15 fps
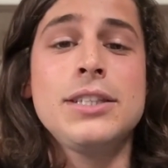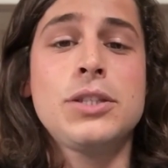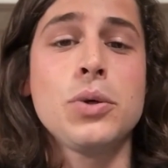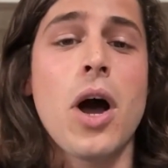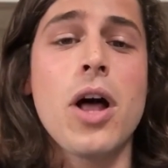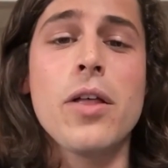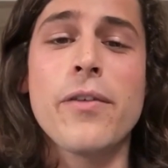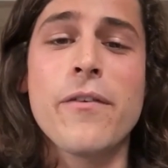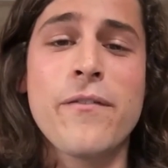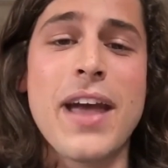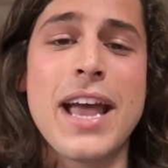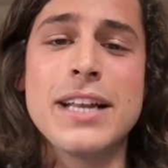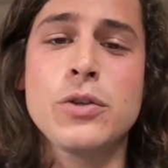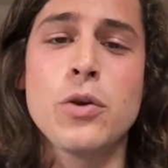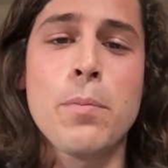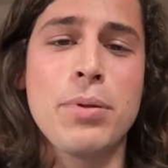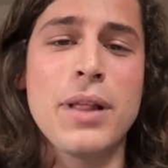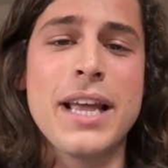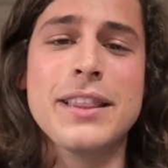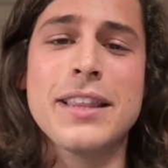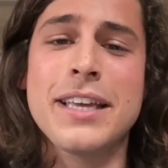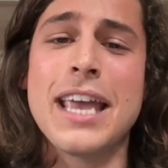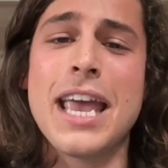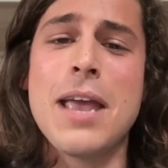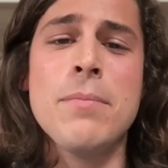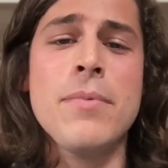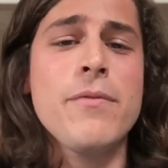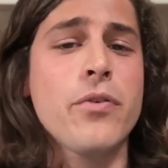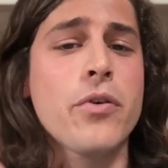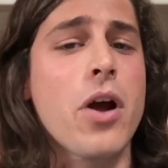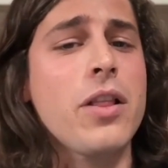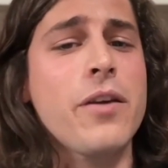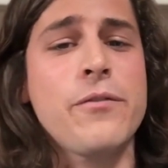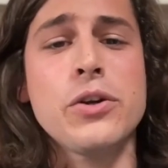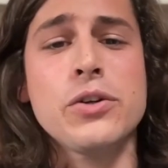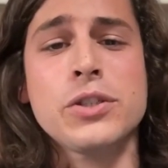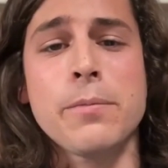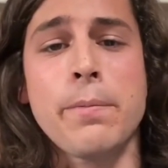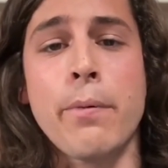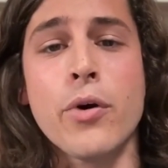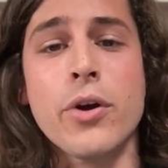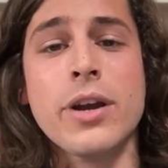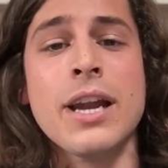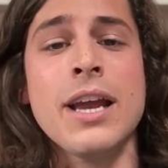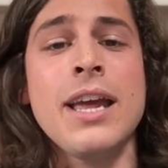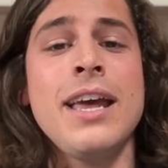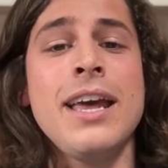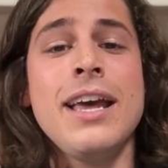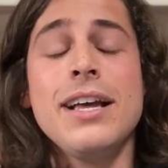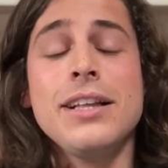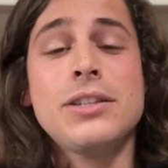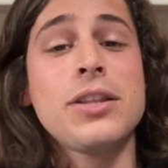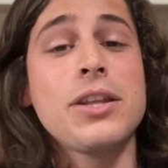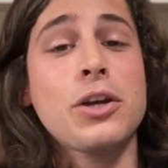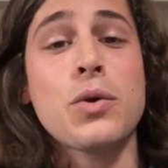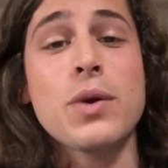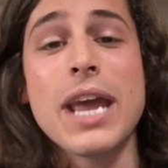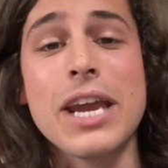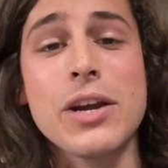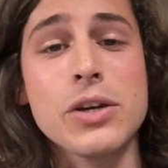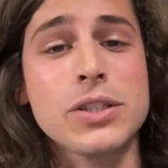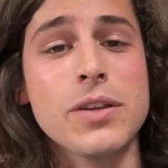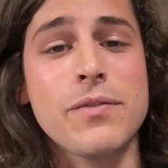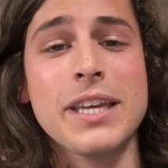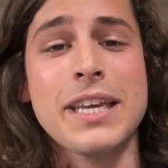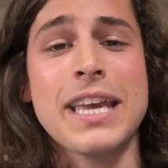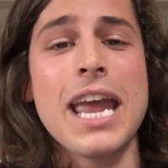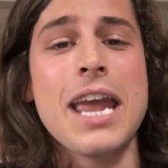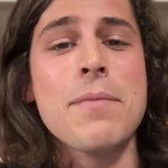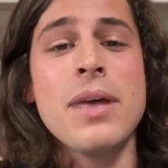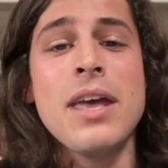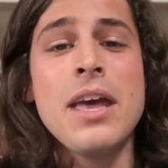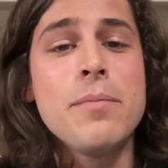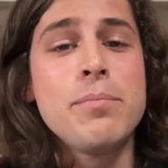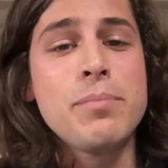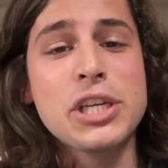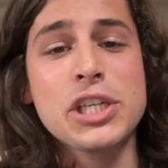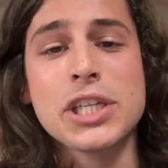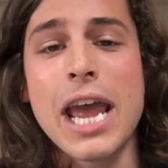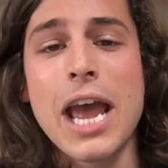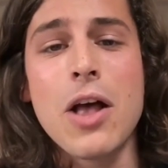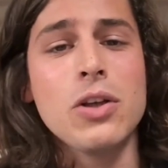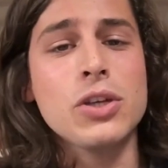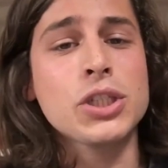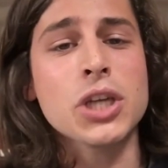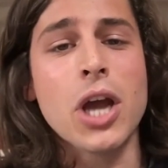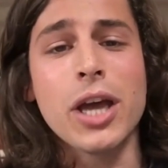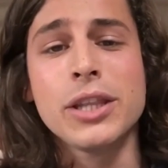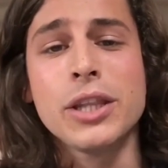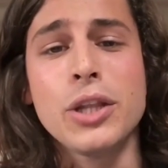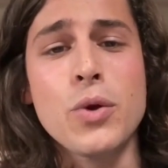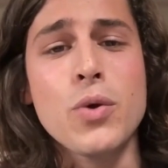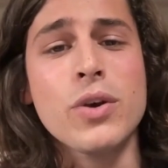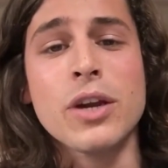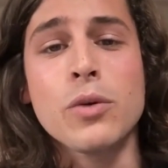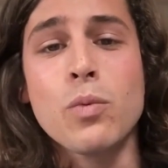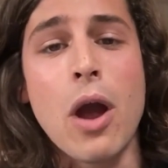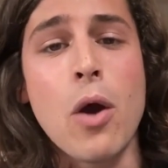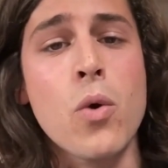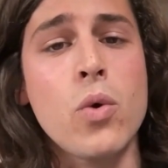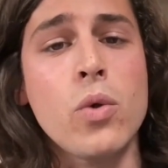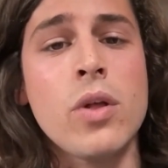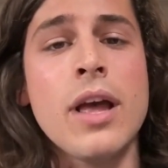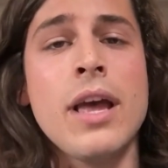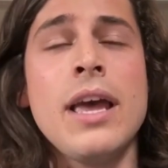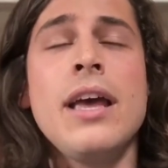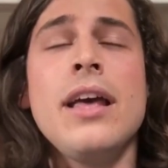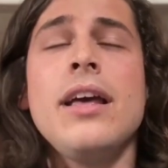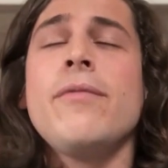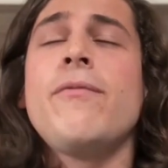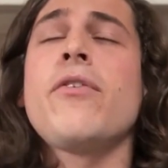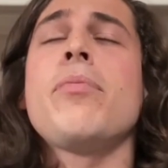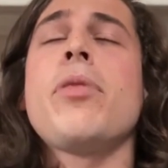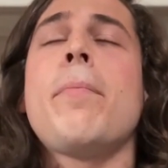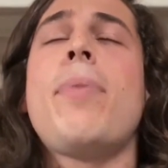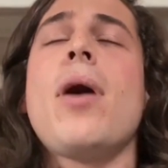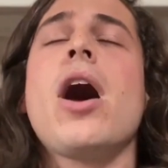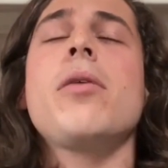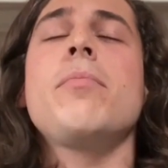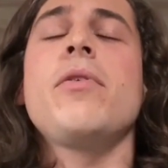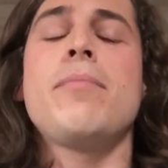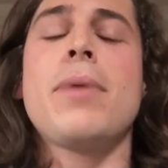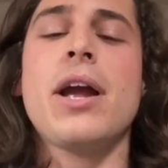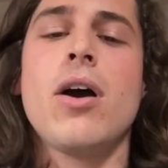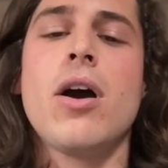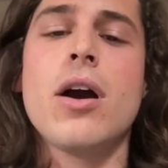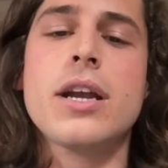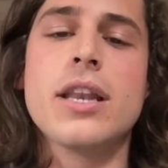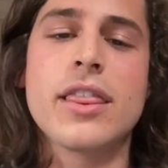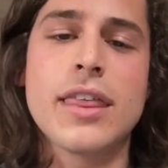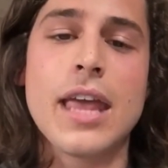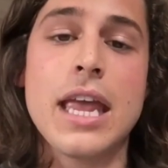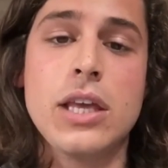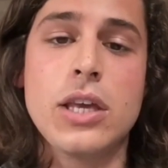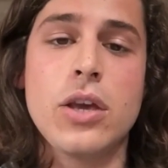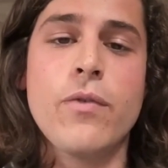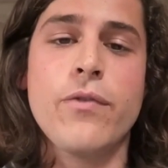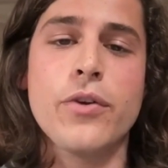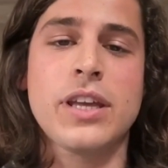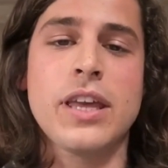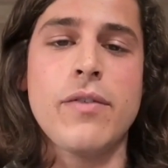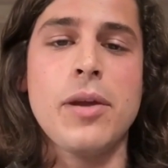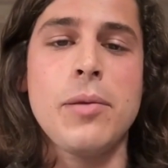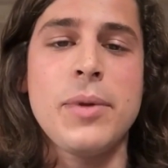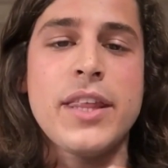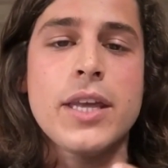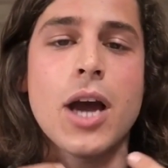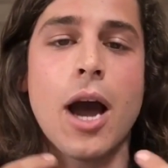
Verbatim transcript: To all of the fans who played the game, for all of your support. To the creators of the game, Michelle, Sean, Luke, and Raúl. From the bottom of my heart, thank you for giving me the